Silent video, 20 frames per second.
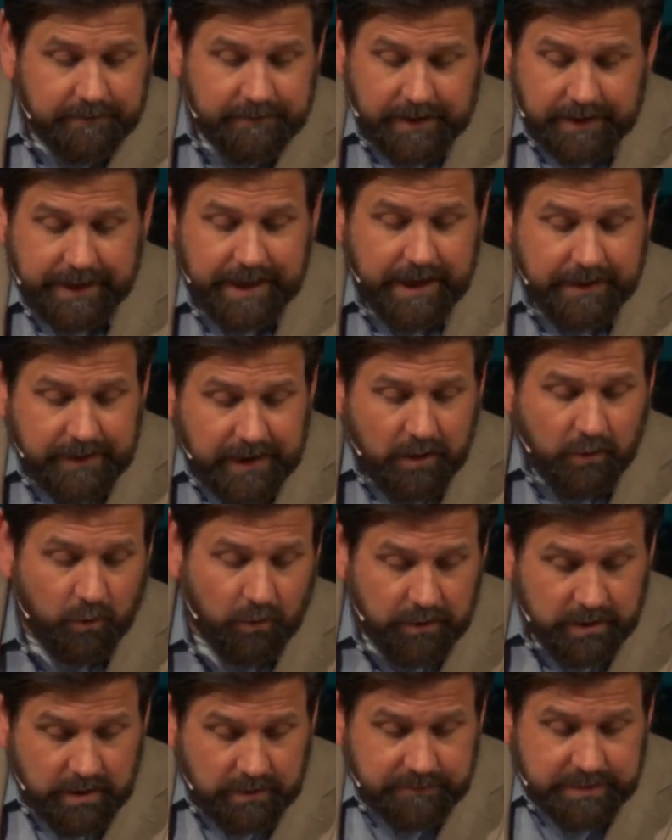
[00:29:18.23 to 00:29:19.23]
again, they
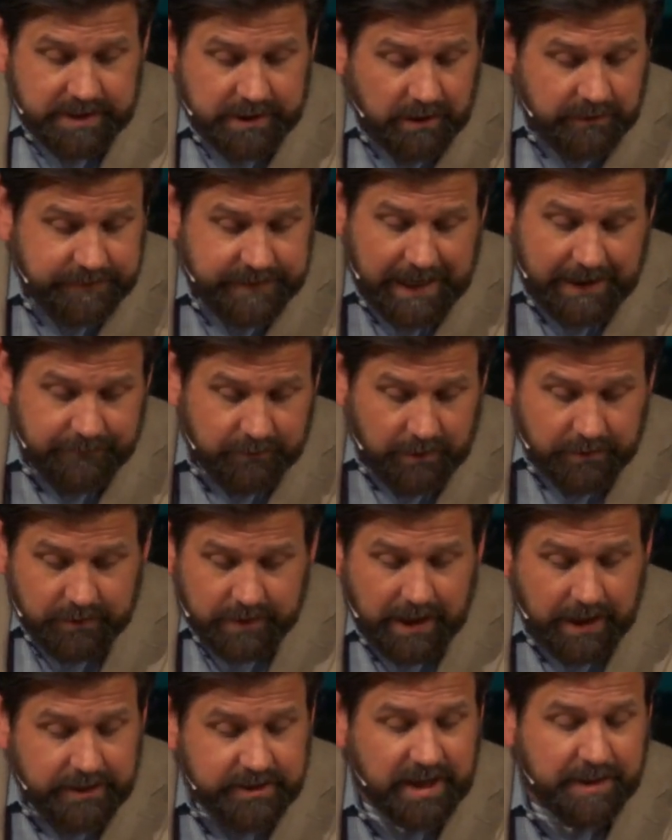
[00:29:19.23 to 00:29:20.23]
whored themselves after other
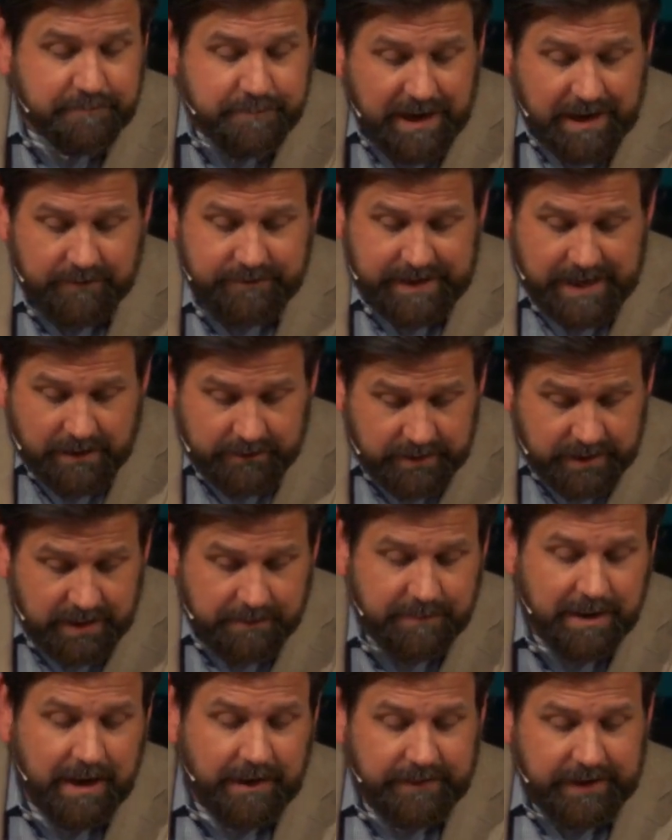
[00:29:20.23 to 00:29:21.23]
gods, they bowed down to
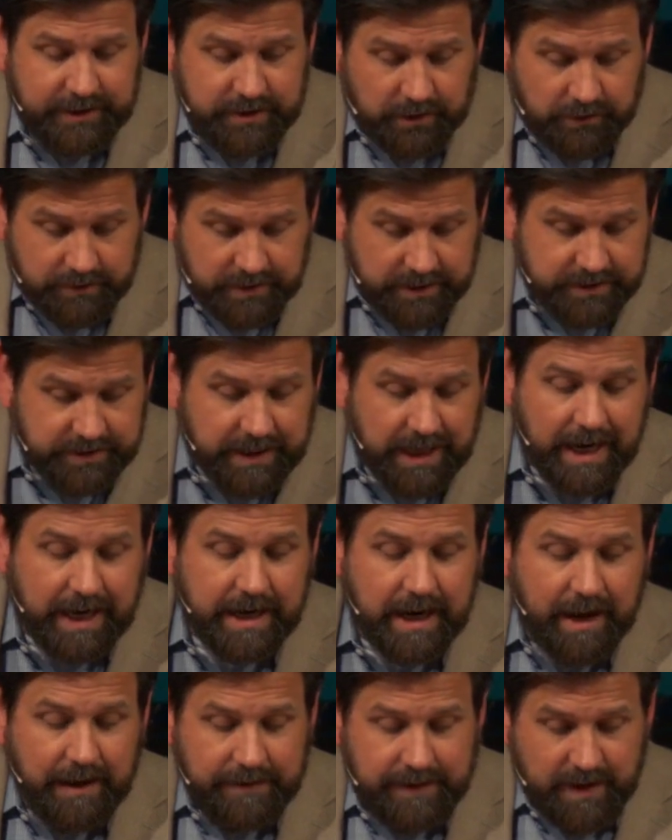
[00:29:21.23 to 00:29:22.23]
them, they turned
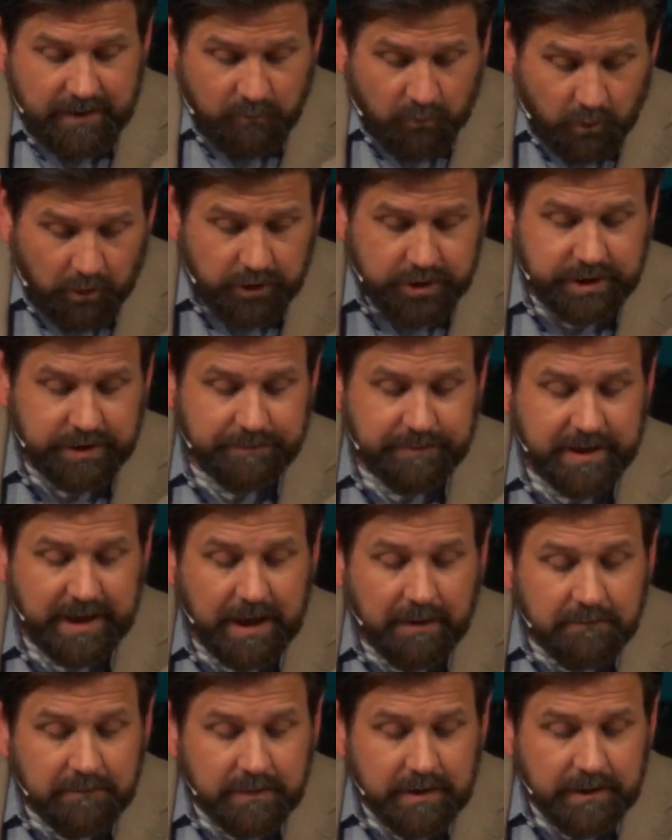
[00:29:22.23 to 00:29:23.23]
aside, they worshiped
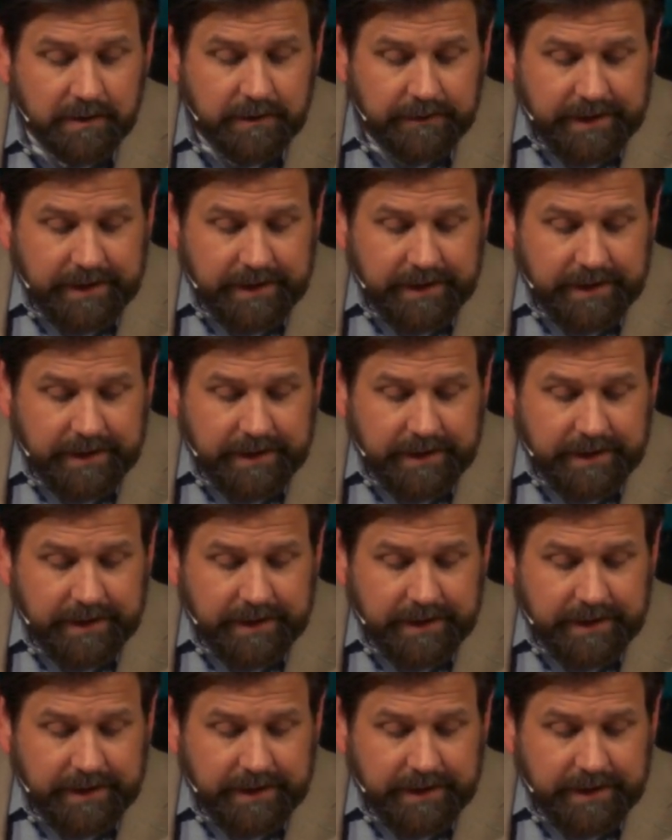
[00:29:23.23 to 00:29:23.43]
them.